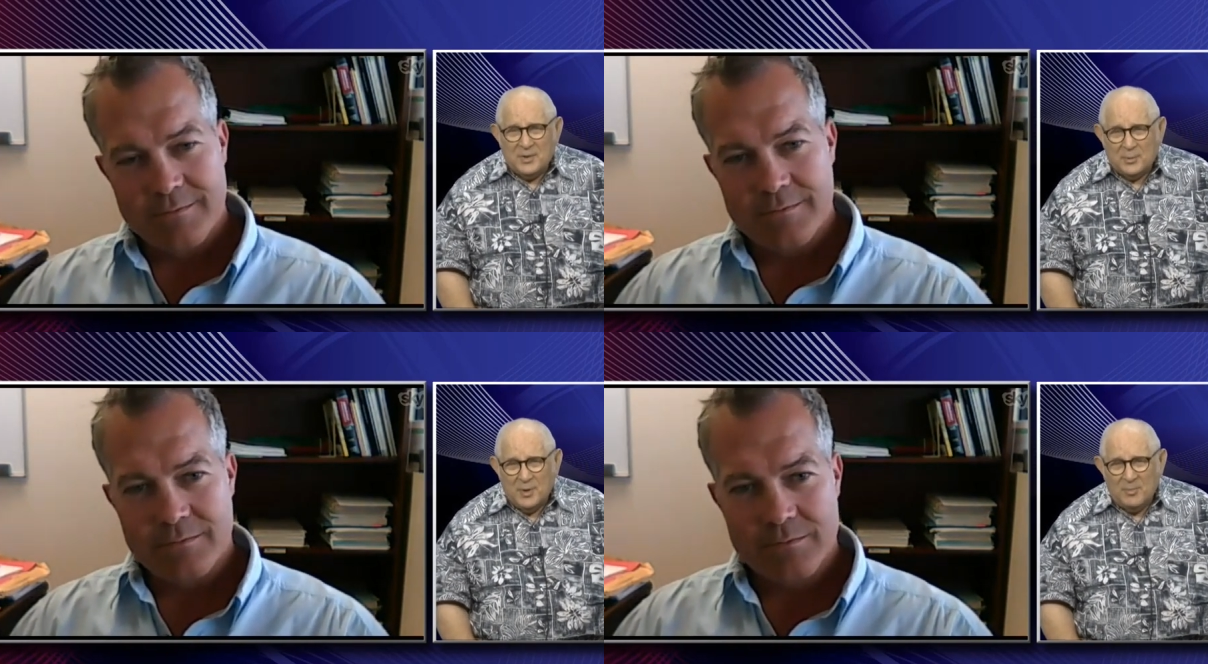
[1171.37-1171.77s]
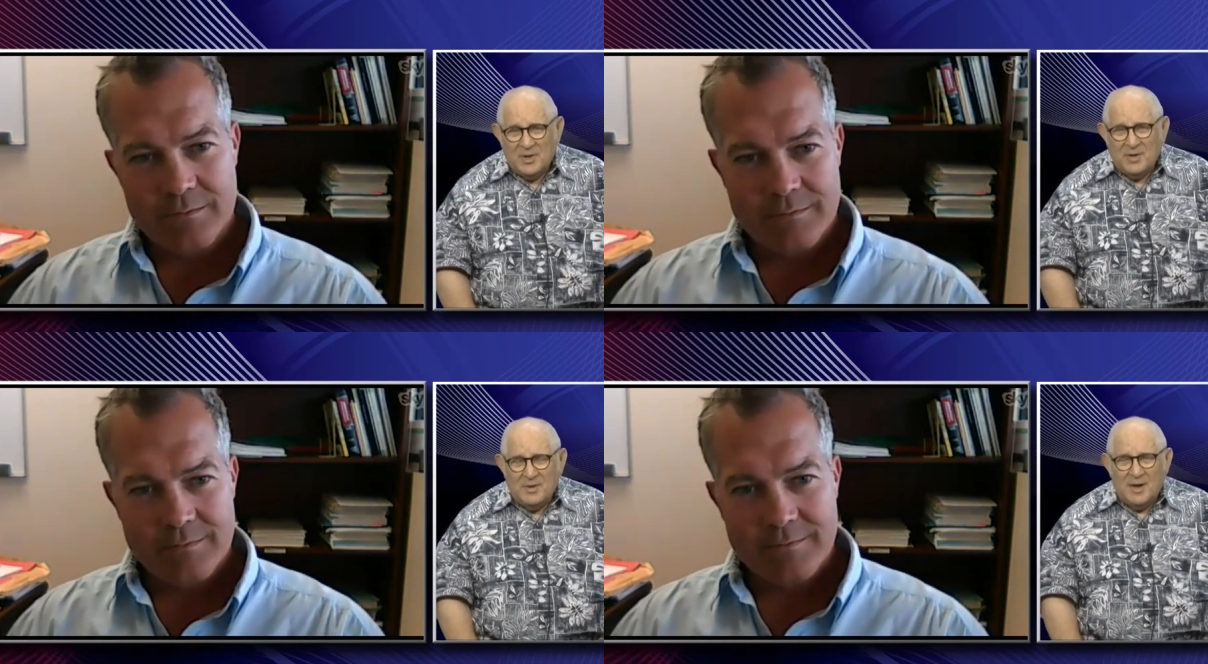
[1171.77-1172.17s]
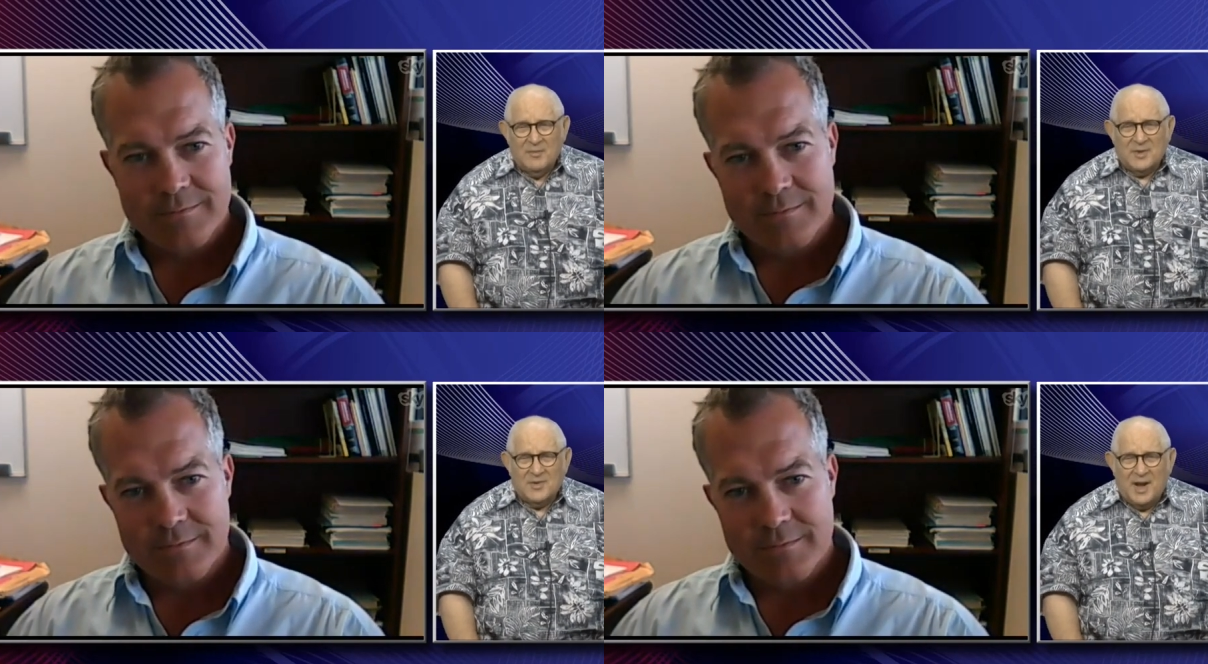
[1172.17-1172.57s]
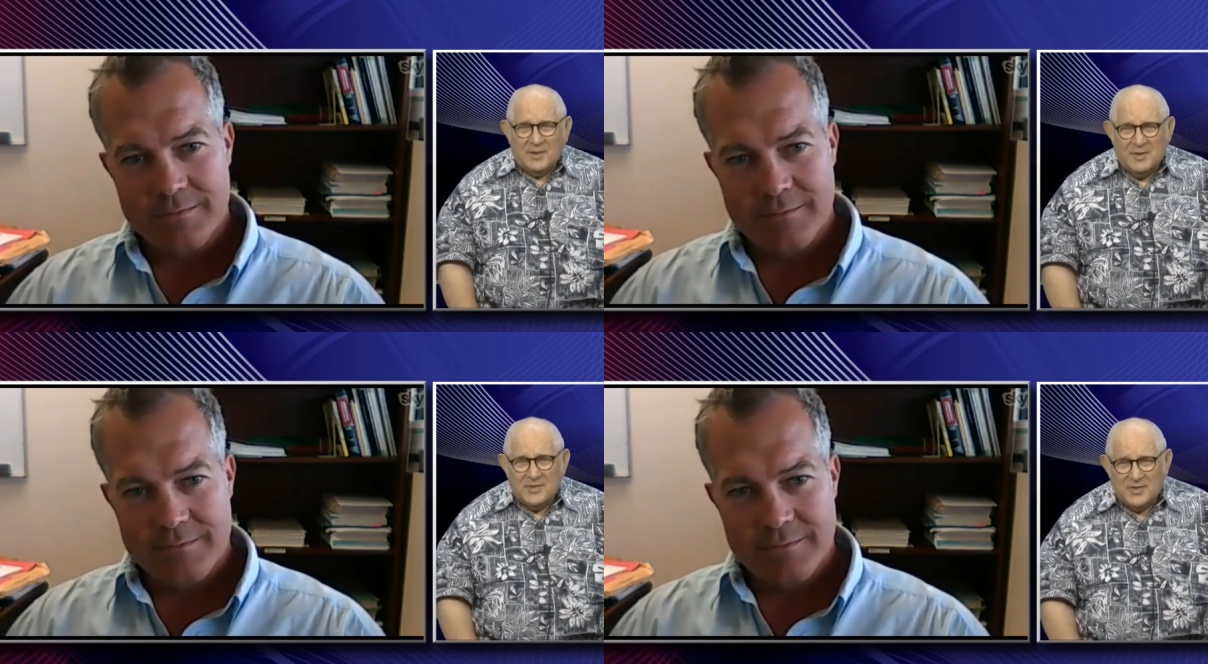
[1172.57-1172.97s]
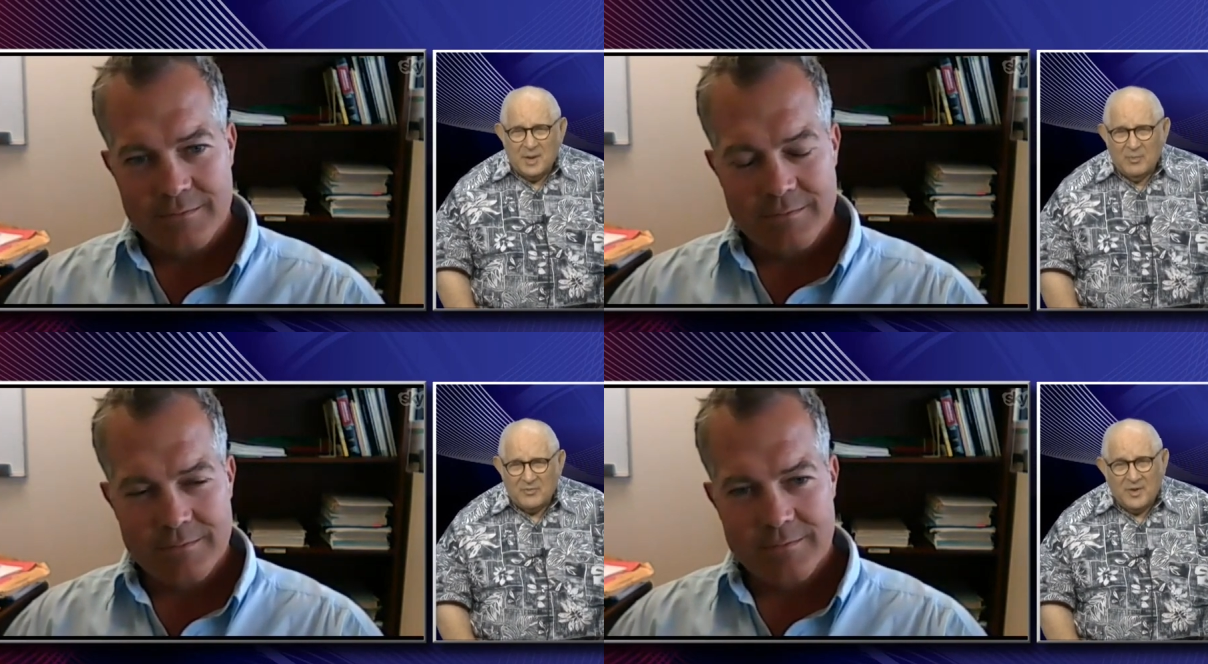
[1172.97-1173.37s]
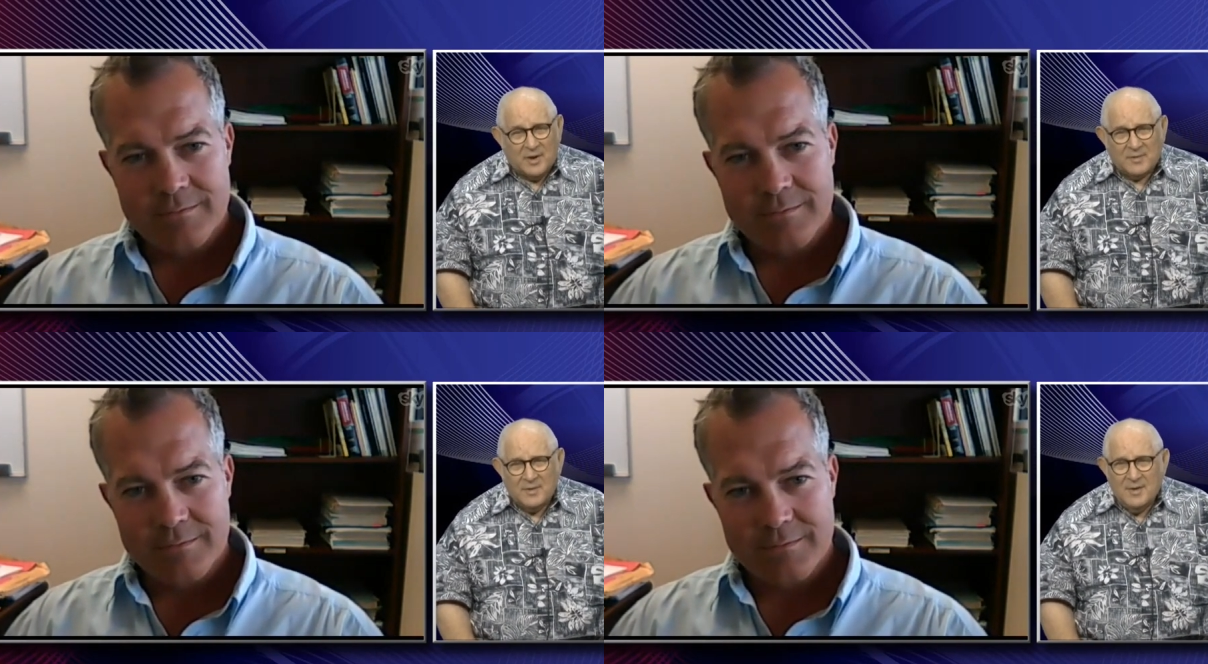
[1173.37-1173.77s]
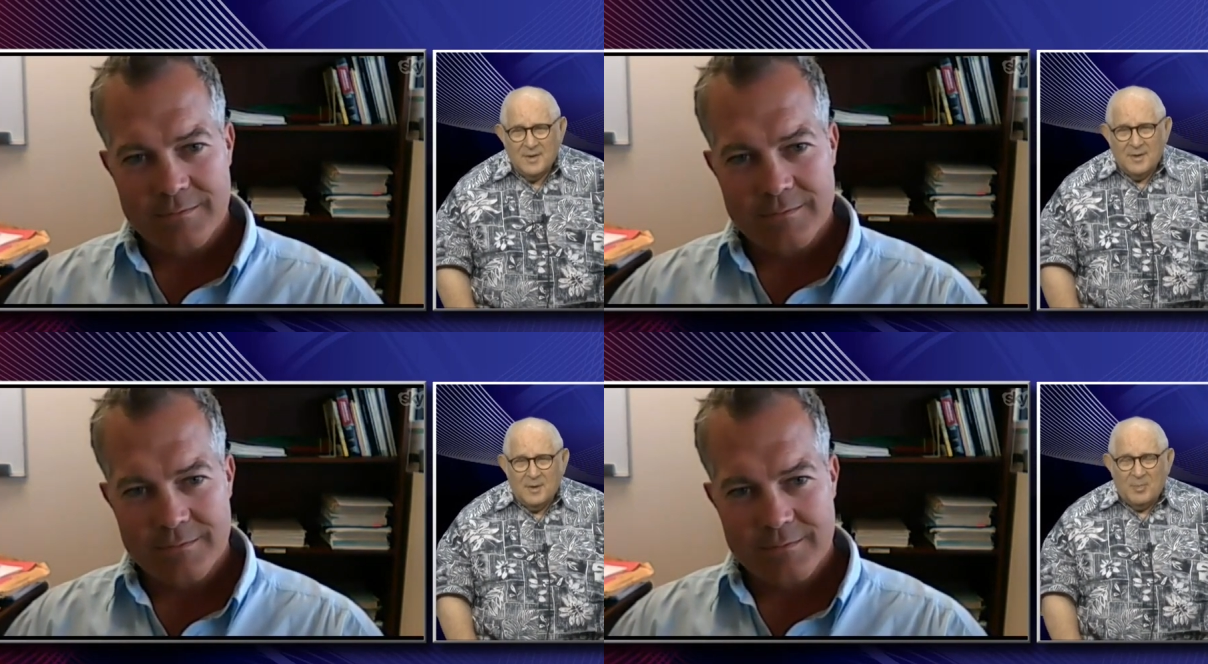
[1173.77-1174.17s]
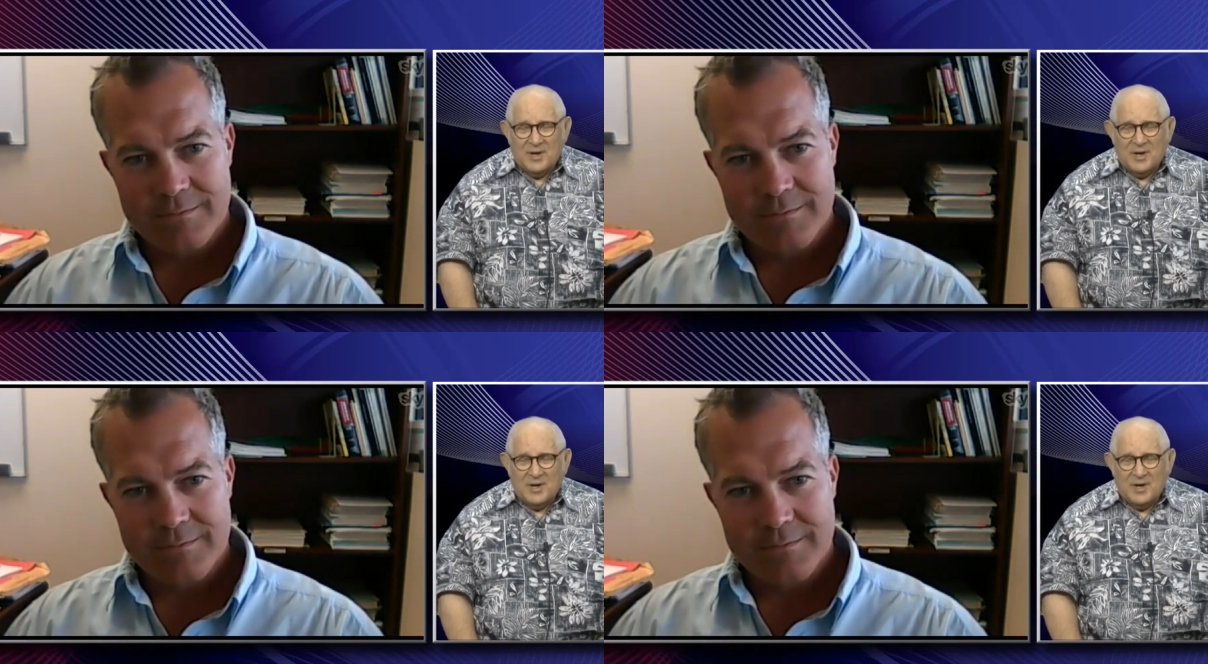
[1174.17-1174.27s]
Speaker 1: agreement and have exactly the same effect. But I